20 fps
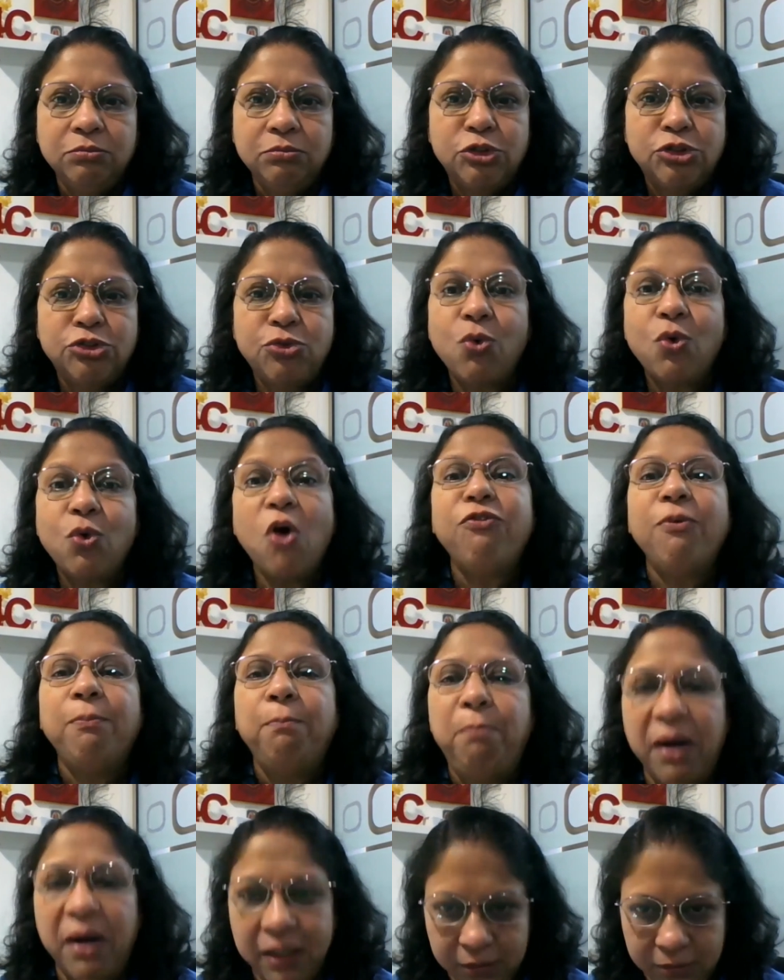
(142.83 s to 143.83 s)
stroke of a
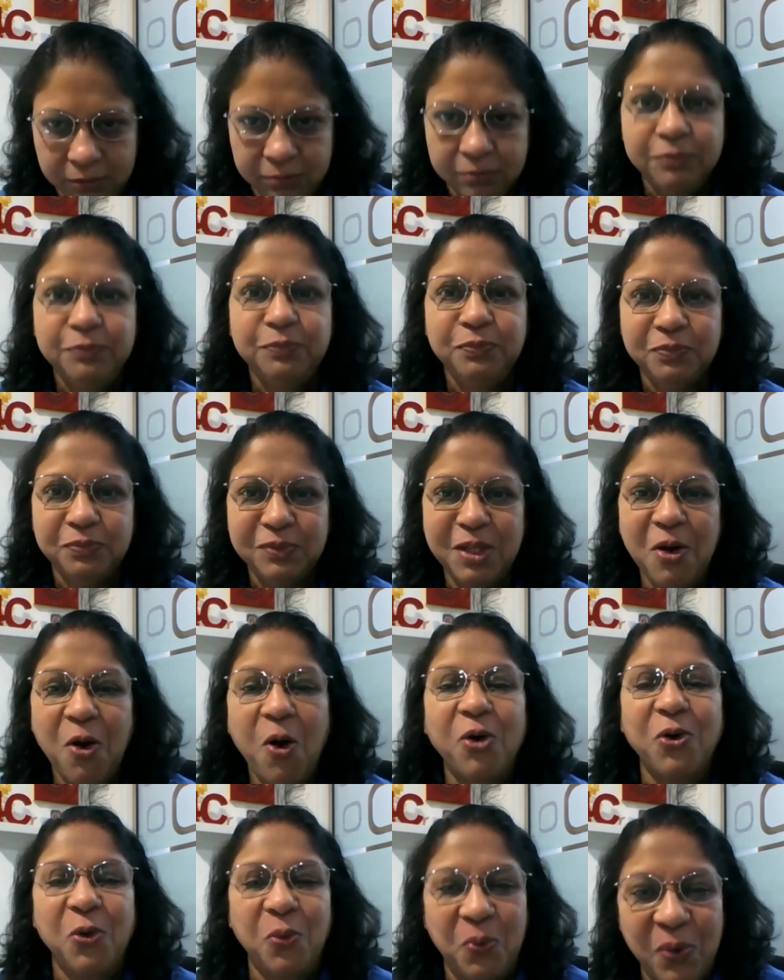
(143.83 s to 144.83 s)
button
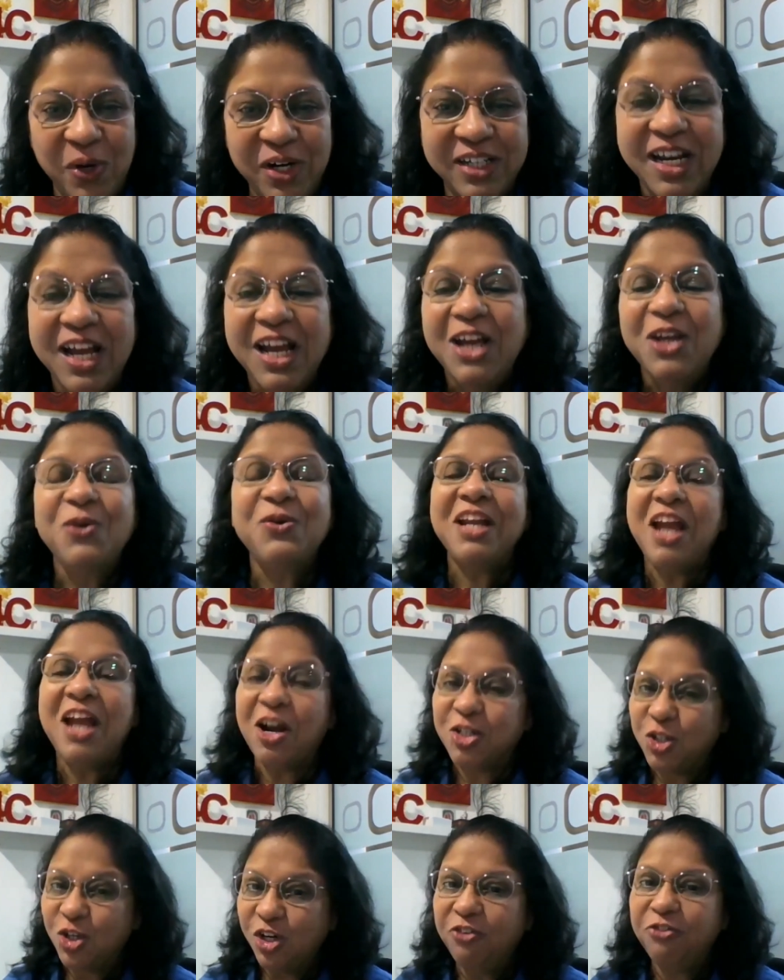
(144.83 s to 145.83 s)
or a word, you can
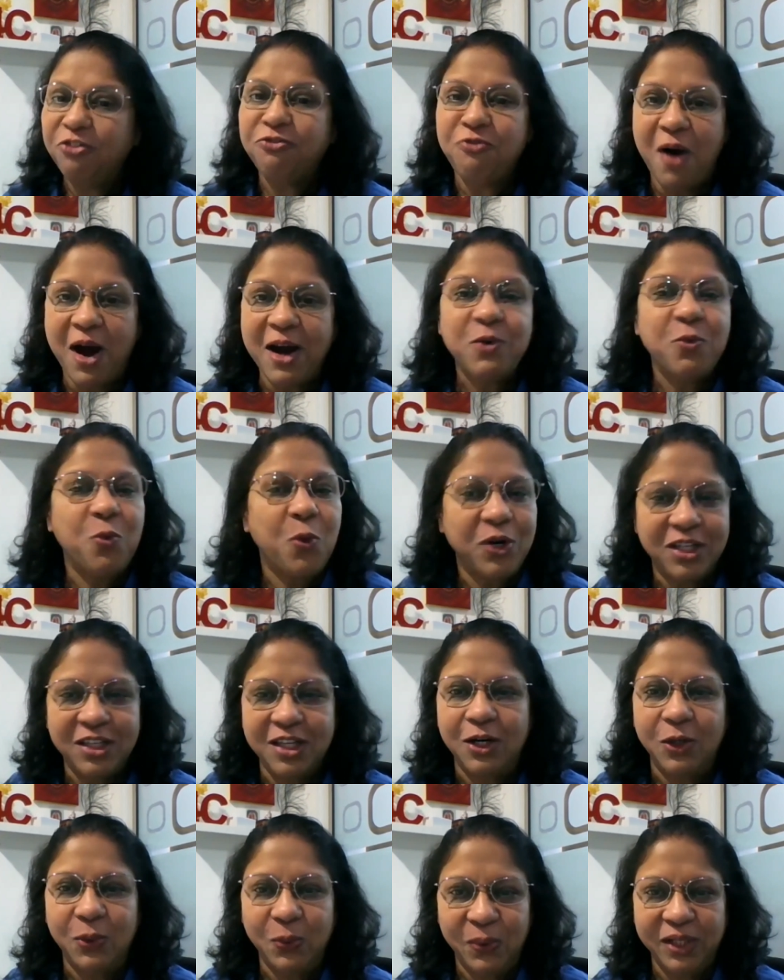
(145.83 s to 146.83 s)
actually find what
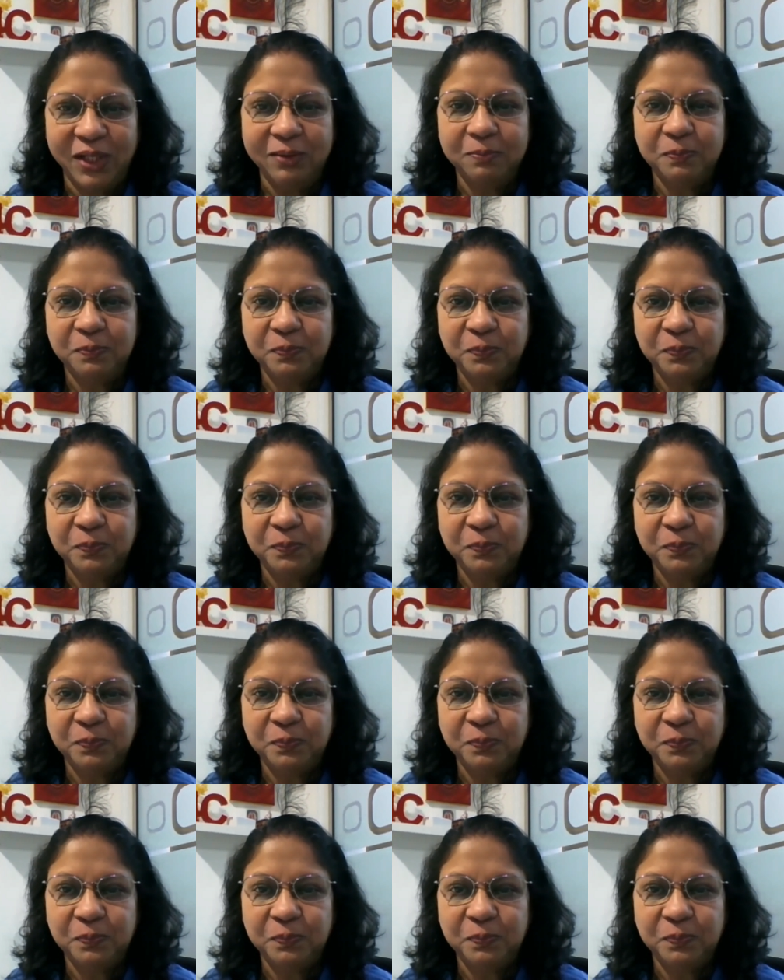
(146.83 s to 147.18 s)
they're doing.